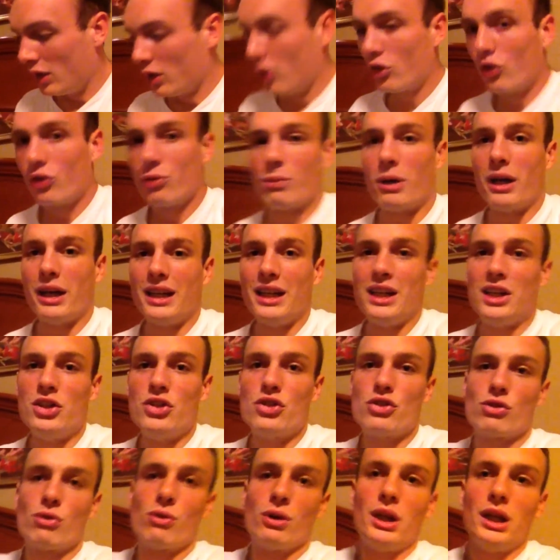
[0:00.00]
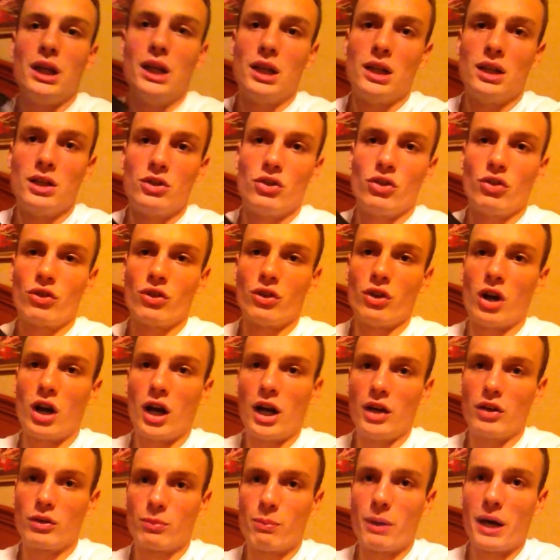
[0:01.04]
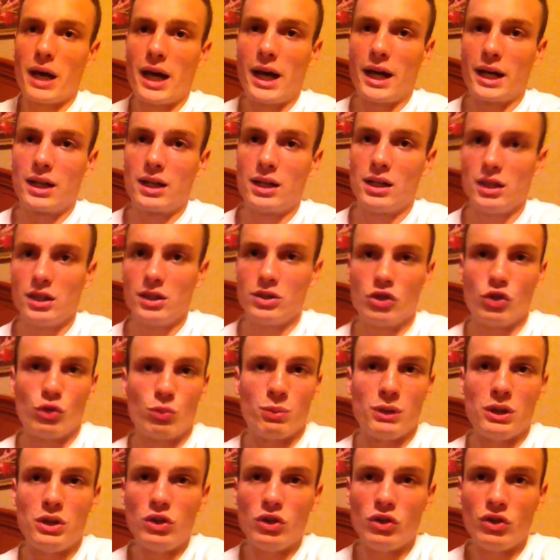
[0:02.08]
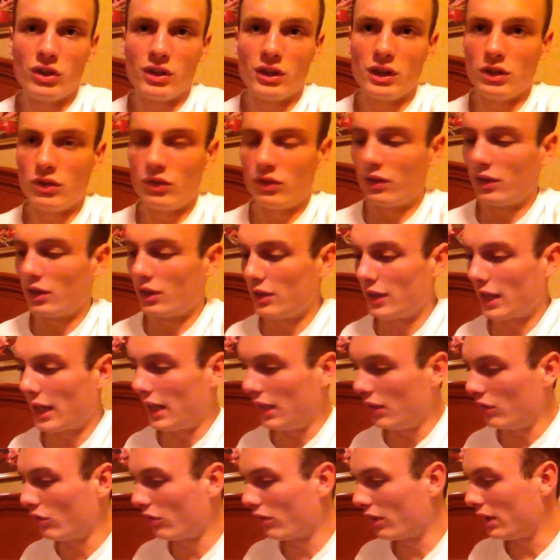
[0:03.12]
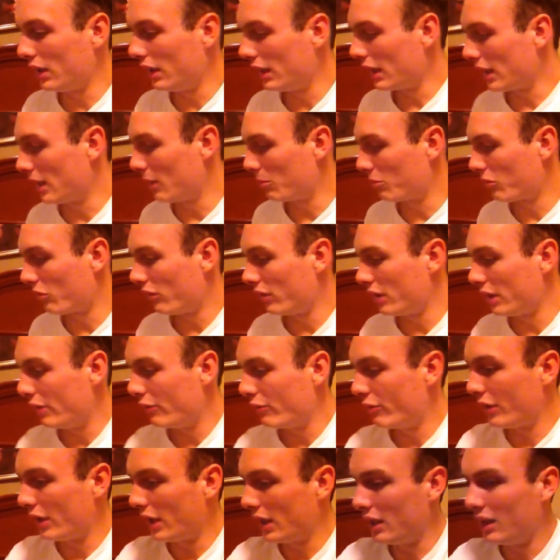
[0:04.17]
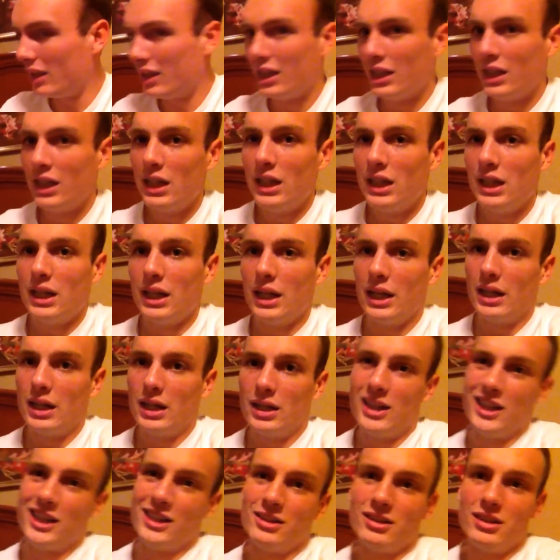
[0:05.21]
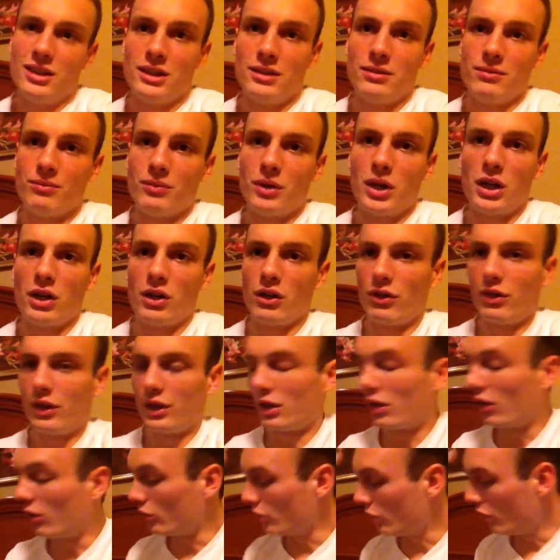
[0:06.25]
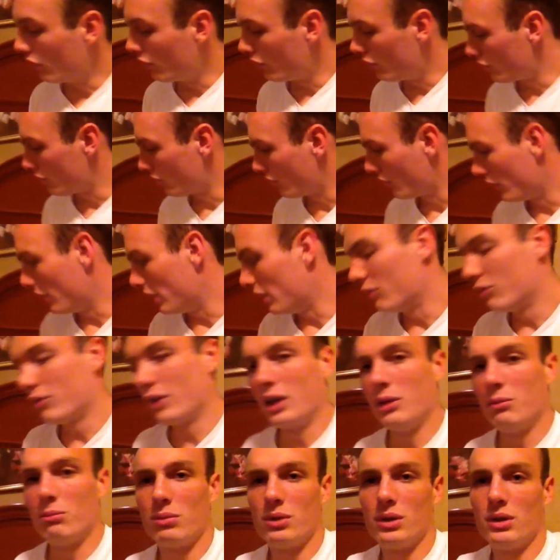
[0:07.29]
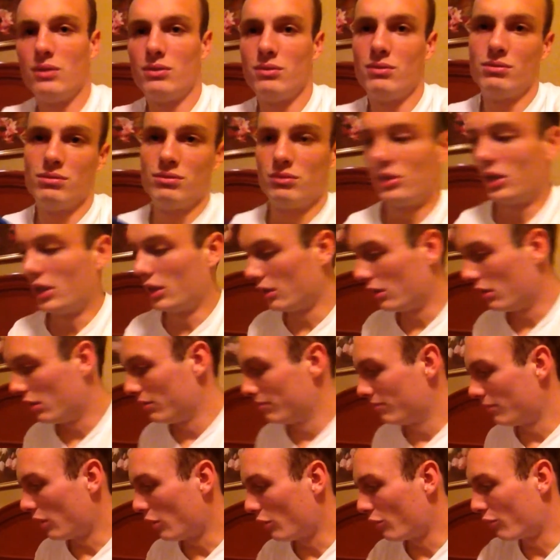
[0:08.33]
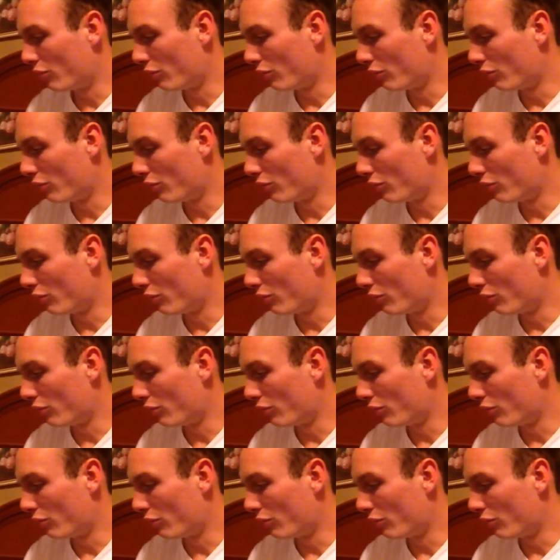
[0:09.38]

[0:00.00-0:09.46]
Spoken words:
Because of my injury, just an ice pack, just been using this in the days leading up to the event. I don't think I'll use it during the event, but I don't know, I'll